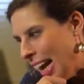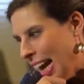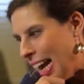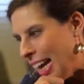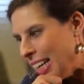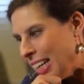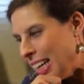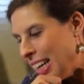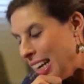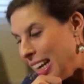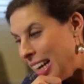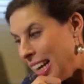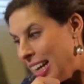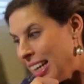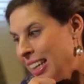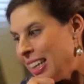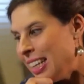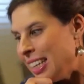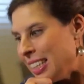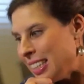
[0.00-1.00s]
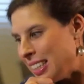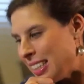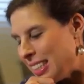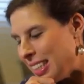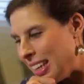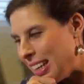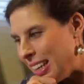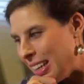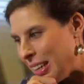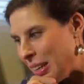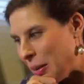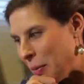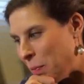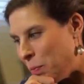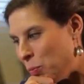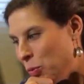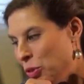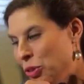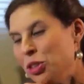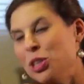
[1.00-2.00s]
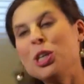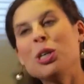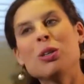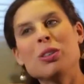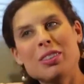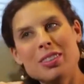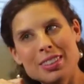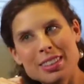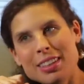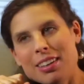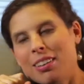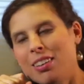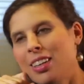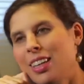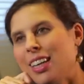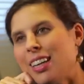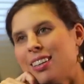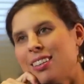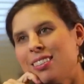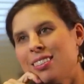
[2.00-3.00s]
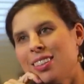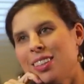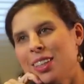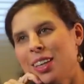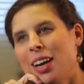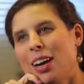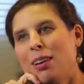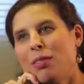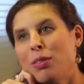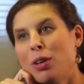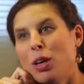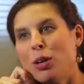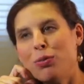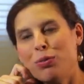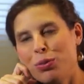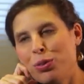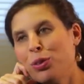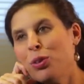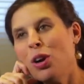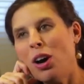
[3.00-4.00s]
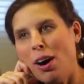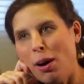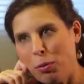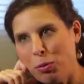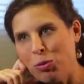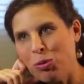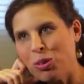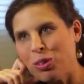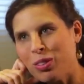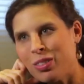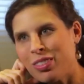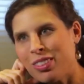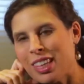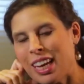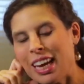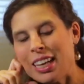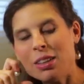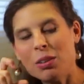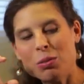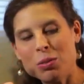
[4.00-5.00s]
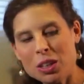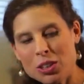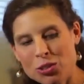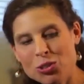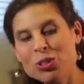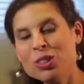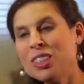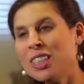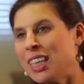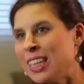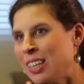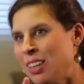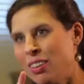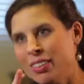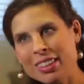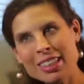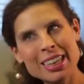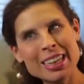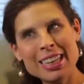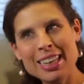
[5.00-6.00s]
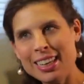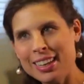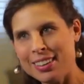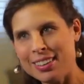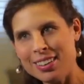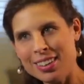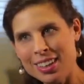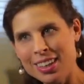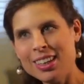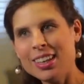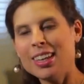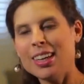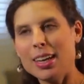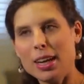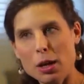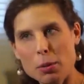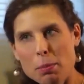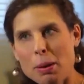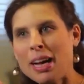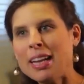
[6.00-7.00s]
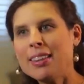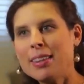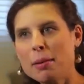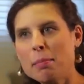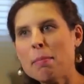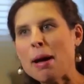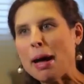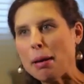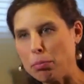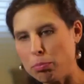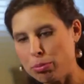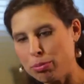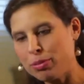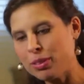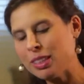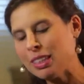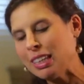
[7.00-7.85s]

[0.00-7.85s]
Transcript: And in this new Syria, you have a few options, and the Russians are not clear about the map.